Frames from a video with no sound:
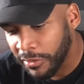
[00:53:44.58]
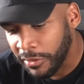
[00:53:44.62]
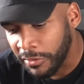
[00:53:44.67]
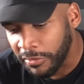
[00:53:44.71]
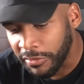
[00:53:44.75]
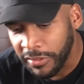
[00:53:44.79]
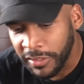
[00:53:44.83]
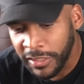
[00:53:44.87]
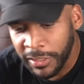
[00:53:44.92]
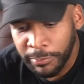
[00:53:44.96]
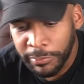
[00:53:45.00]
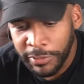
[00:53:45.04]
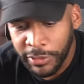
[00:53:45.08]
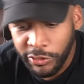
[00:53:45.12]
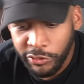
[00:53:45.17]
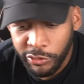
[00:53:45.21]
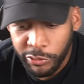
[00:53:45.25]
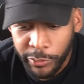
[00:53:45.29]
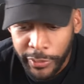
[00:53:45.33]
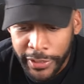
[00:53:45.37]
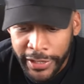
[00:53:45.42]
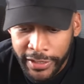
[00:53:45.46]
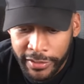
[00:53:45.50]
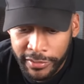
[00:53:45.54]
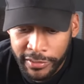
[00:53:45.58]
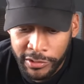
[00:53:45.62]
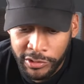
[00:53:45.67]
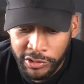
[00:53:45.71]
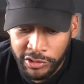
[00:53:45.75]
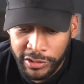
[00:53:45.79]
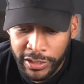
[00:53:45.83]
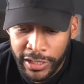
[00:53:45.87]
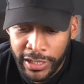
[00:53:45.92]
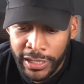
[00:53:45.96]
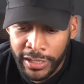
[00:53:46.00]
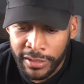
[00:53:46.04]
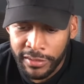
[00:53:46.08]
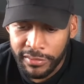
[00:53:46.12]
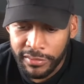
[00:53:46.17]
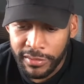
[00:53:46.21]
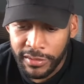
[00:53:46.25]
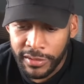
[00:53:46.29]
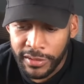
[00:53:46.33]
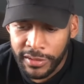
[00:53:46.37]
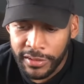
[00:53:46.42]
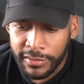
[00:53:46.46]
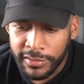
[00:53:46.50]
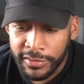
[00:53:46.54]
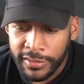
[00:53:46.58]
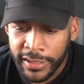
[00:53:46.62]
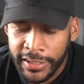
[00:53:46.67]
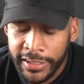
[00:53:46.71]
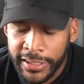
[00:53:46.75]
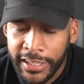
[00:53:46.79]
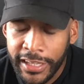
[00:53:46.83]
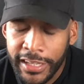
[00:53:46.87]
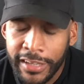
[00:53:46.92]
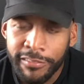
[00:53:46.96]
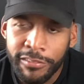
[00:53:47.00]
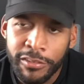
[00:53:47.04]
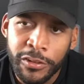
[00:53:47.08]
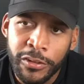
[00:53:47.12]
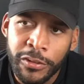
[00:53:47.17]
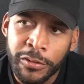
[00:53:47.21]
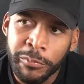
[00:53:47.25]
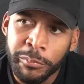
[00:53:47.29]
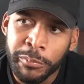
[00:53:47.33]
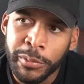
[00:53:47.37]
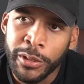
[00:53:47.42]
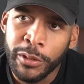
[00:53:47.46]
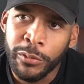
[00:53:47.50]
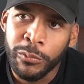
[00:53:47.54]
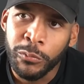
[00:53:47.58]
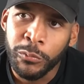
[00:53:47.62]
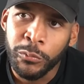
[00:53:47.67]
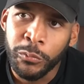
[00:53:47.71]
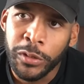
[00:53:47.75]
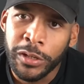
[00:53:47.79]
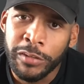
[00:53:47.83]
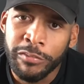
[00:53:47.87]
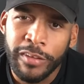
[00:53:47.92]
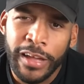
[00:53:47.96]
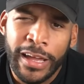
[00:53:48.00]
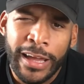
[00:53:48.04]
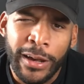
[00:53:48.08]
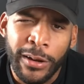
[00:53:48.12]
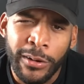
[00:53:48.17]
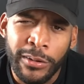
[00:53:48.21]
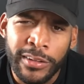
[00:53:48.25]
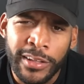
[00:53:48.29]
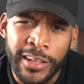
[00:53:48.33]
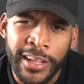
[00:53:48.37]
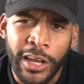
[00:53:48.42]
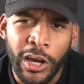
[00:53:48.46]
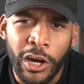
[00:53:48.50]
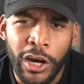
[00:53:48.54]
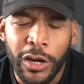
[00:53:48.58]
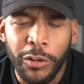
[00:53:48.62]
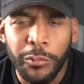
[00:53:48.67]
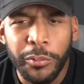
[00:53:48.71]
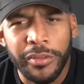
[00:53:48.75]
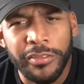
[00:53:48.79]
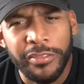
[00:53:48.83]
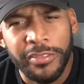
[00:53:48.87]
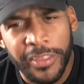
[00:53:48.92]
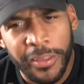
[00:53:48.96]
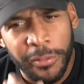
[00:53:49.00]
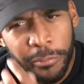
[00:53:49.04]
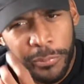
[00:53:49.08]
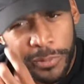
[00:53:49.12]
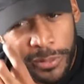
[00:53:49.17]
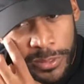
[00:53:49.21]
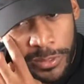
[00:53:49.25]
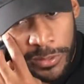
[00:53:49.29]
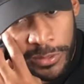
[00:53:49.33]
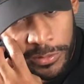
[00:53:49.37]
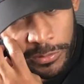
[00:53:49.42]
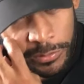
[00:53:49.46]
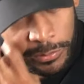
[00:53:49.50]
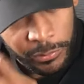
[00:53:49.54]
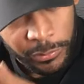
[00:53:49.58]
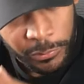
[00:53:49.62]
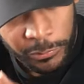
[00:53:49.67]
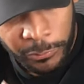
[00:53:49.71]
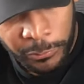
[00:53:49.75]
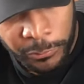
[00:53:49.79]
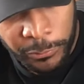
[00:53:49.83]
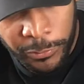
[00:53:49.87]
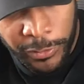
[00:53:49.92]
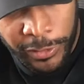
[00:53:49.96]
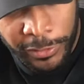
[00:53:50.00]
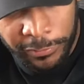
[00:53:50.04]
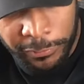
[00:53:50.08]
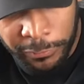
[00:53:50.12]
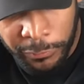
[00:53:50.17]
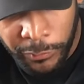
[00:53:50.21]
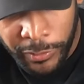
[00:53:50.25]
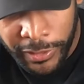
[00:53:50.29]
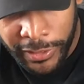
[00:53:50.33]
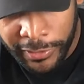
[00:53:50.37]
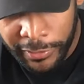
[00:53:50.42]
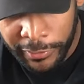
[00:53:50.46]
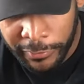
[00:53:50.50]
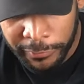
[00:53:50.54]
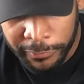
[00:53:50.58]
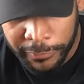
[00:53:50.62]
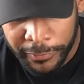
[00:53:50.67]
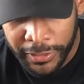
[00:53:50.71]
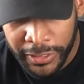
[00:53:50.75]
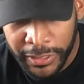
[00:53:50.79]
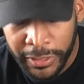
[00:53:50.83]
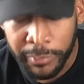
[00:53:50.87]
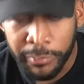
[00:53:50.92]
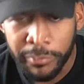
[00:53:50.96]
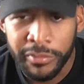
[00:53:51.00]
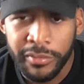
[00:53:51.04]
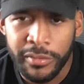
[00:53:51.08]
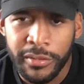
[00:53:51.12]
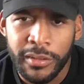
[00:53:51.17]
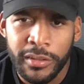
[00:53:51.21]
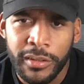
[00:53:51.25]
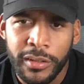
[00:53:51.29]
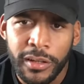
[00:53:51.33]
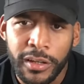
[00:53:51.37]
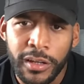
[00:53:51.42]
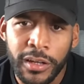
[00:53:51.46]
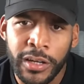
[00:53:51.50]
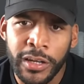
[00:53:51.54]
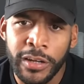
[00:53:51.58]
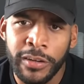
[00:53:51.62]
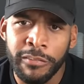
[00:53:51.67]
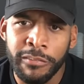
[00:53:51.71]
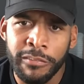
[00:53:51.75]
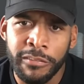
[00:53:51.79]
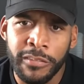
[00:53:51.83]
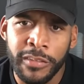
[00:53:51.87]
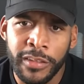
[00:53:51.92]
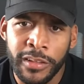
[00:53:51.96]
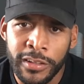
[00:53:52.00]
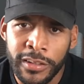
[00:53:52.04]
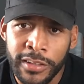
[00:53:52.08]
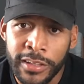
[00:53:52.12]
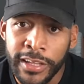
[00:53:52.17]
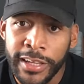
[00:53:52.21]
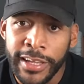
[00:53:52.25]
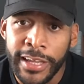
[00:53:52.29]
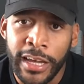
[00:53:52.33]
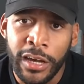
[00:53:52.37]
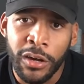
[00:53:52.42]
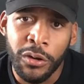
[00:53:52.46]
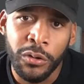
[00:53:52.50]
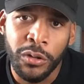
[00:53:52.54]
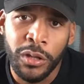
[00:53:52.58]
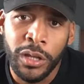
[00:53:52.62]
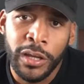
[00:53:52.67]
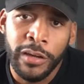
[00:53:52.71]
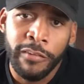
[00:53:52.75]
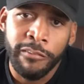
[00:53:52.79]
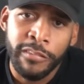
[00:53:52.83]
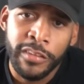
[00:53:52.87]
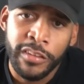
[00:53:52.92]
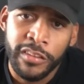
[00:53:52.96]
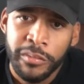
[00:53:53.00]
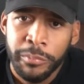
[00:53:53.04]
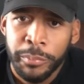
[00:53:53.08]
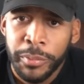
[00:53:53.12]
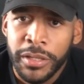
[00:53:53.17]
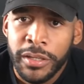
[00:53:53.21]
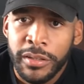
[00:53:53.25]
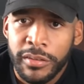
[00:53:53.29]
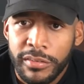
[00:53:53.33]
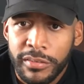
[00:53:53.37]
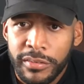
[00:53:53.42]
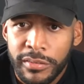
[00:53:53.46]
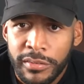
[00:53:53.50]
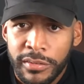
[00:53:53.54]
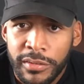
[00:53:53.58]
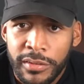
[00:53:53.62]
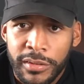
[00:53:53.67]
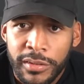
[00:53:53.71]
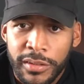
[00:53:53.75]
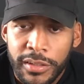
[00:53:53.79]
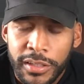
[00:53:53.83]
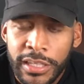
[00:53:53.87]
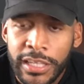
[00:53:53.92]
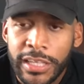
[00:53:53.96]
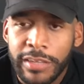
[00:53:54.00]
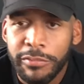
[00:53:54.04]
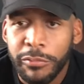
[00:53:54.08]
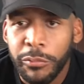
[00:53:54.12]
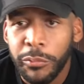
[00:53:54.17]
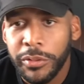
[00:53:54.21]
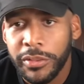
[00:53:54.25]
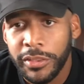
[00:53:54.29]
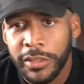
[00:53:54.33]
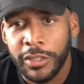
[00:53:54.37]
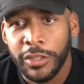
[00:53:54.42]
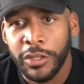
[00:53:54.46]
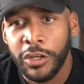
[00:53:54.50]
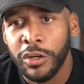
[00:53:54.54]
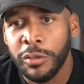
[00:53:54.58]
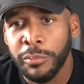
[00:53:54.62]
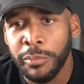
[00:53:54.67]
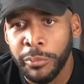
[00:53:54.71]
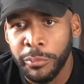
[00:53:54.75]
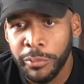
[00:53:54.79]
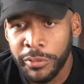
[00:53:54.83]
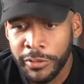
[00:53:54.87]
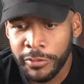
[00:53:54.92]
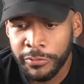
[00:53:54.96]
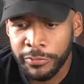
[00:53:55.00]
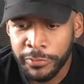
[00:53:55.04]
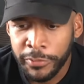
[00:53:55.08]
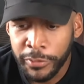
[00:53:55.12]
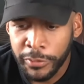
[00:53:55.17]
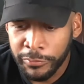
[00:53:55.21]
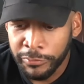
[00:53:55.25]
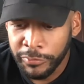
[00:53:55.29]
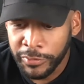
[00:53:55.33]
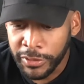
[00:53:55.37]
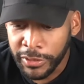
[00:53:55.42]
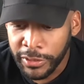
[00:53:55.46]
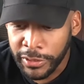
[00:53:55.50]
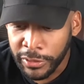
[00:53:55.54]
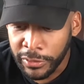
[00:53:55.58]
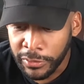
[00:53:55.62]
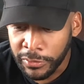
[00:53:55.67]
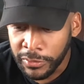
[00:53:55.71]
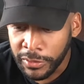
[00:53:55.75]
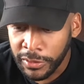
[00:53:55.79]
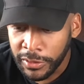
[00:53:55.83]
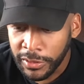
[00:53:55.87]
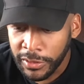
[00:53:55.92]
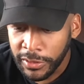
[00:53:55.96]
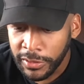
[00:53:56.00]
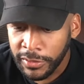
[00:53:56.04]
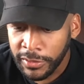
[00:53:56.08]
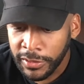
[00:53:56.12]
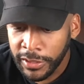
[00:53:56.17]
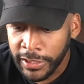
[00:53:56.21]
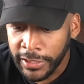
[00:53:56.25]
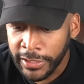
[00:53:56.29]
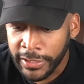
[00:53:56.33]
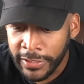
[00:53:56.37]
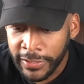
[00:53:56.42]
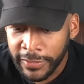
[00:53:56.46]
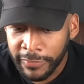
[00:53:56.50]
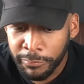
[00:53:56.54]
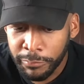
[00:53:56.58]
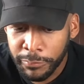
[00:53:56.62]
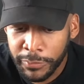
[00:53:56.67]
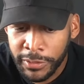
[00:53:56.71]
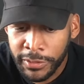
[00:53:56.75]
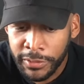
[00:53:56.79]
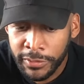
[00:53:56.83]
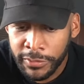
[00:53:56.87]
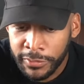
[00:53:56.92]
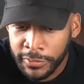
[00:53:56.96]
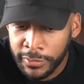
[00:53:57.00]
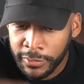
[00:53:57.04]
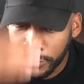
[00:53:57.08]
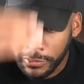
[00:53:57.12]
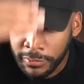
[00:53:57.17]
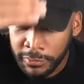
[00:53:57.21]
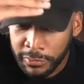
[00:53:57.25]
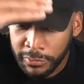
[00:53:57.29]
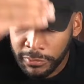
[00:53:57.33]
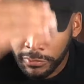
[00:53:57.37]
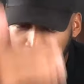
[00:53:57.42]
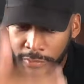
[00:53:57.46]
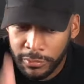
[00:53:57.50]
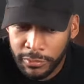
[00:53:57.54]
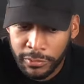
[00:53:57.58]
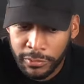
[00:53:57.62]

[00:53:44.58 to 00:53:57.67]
the team that tracked the shots, they gave me a rough out. They always give me rough wireframes of the layout of the space. Okay. Even with the Kobe With the Fro video, they give me the